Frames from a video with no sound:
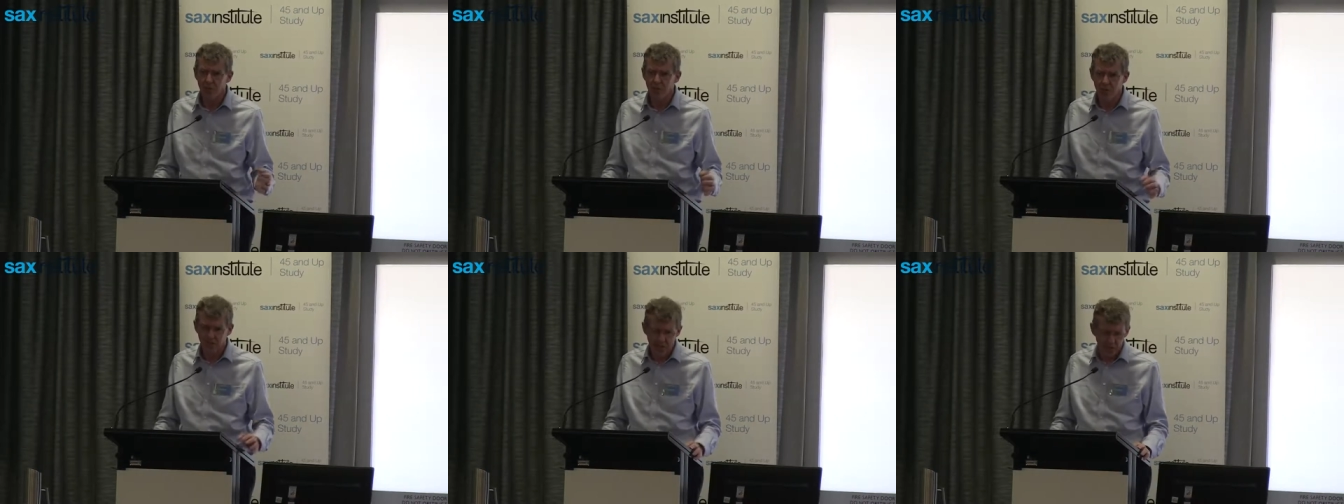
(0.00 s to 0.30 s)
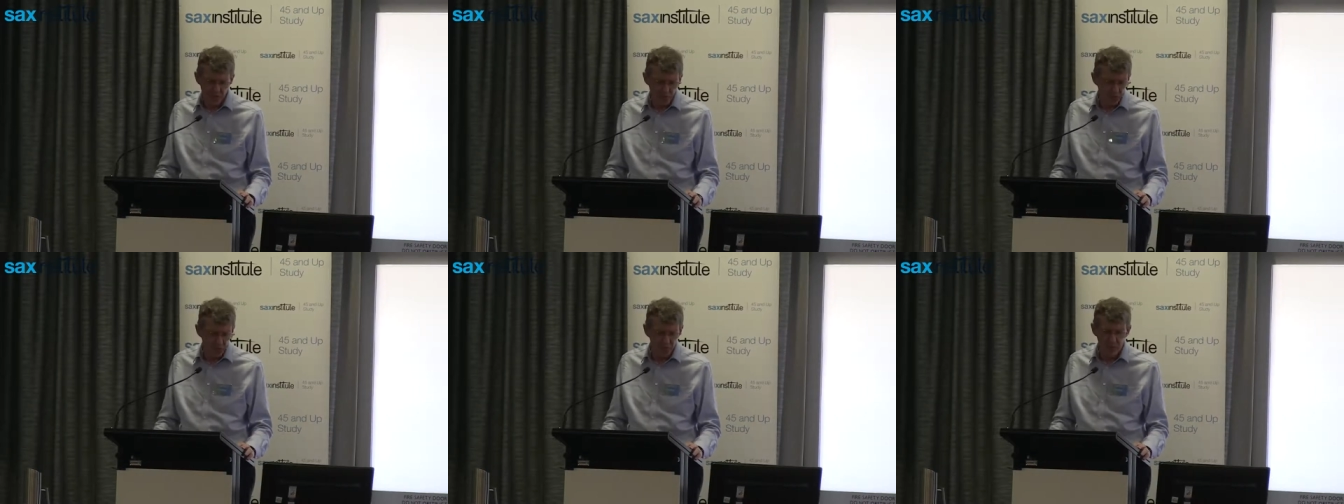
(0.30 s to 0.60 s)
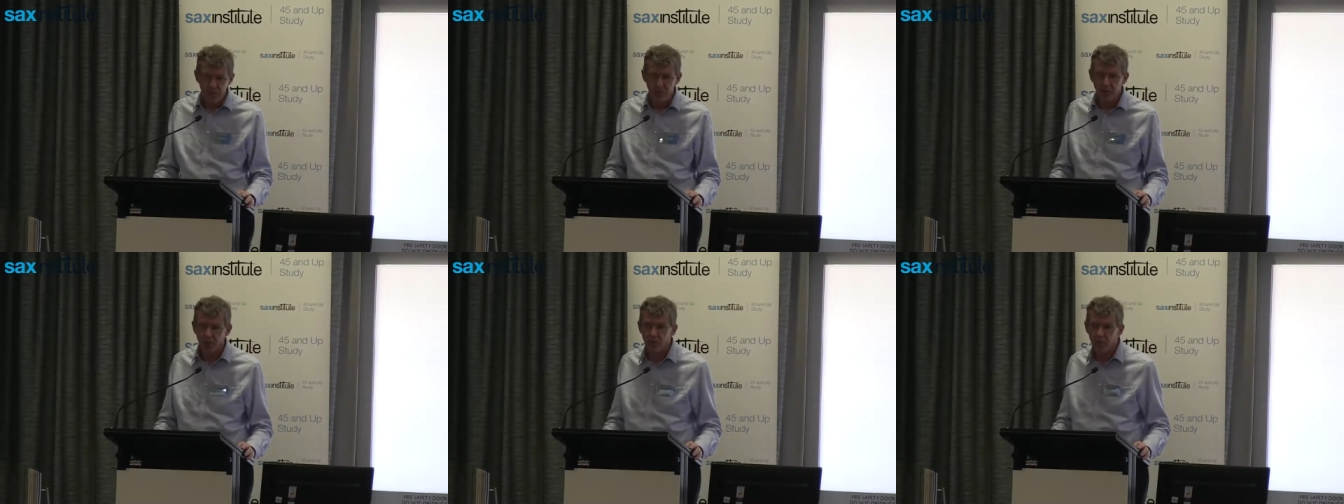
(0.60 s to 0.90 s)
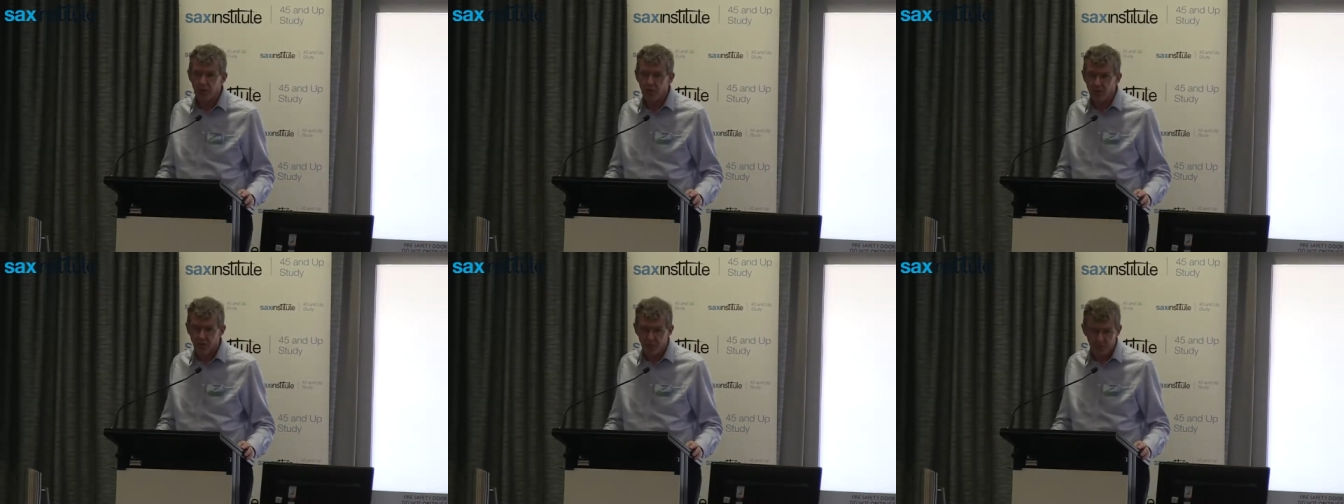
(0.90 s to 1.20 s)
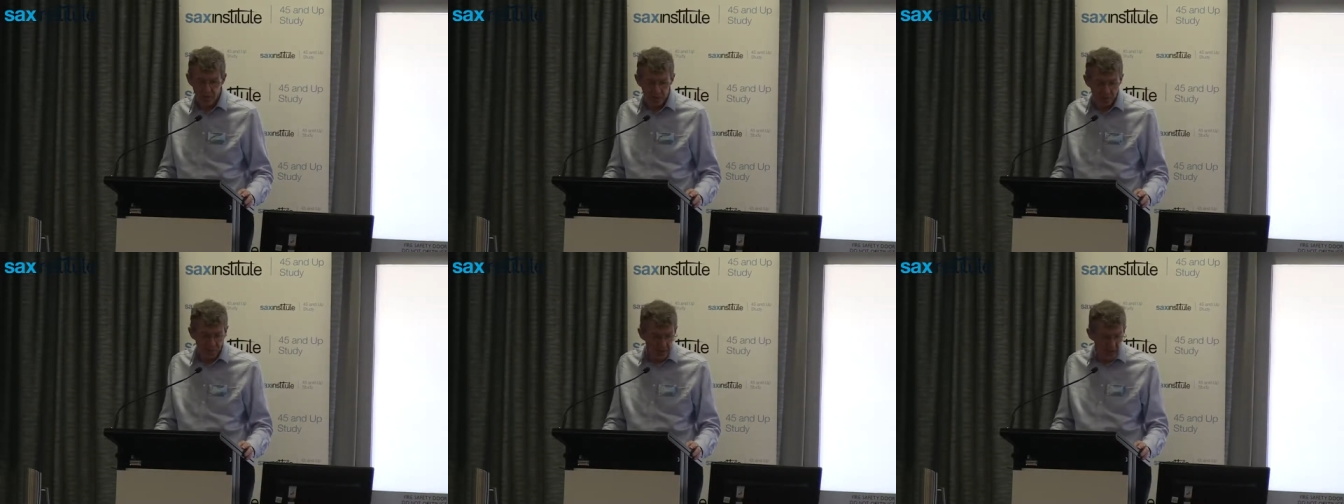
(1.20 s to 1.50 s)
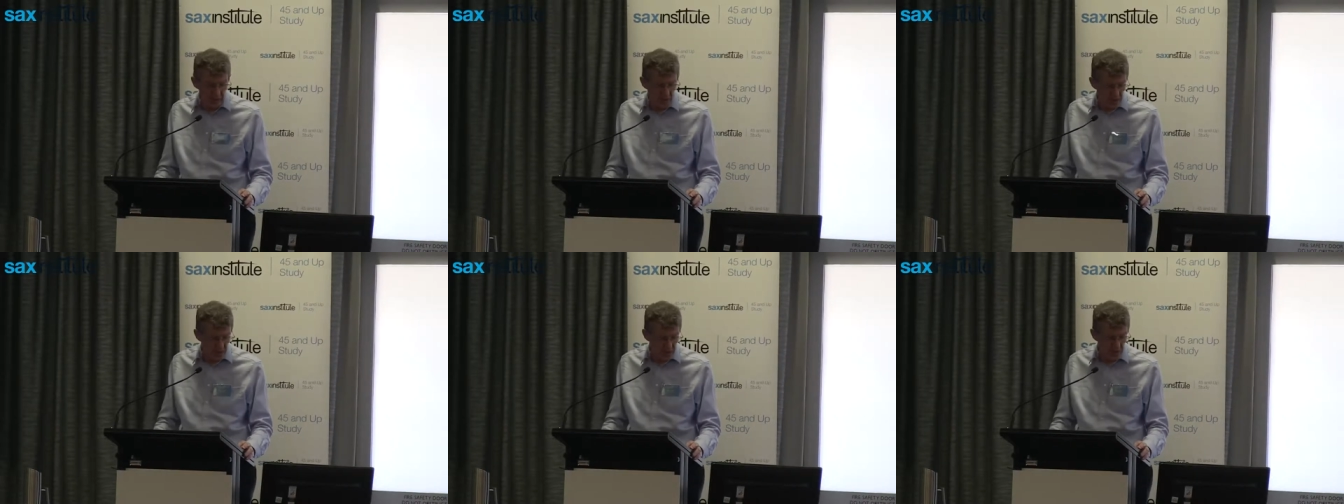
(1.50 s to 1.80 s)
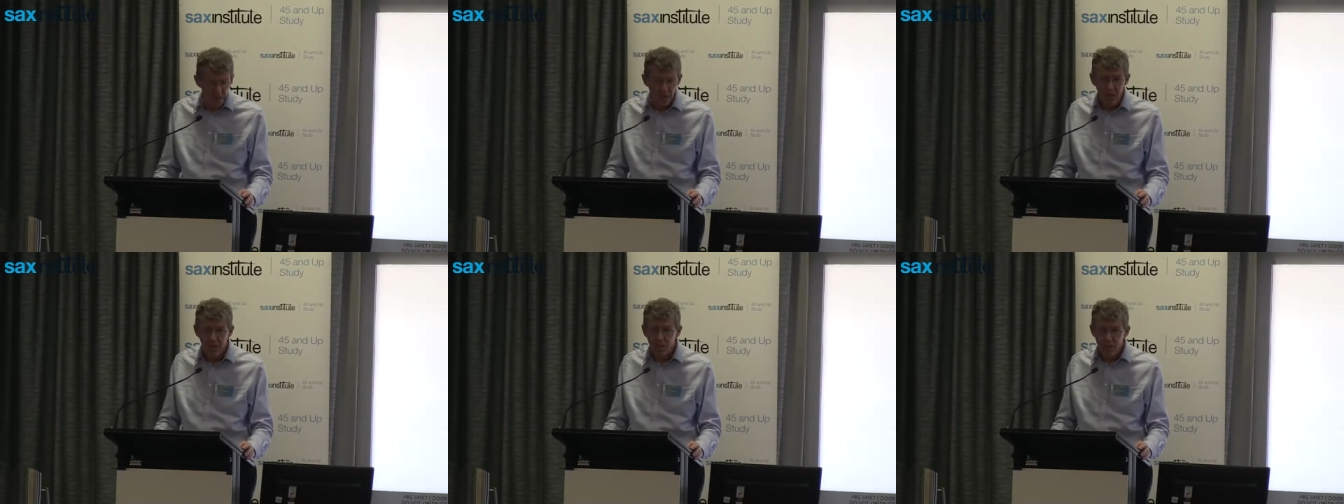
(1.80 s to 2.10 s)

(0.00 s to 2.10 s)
a potential risk, of course, to the patients.